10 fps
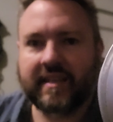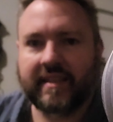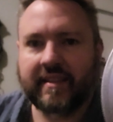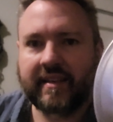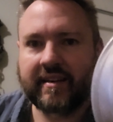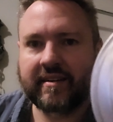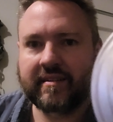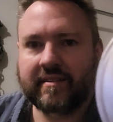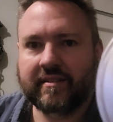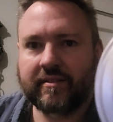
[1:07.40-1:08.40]
in there
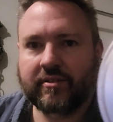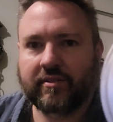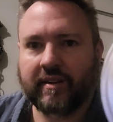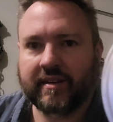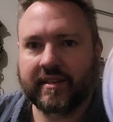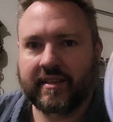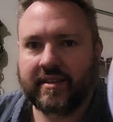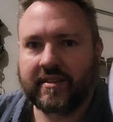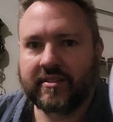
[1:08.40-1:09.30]
correctly.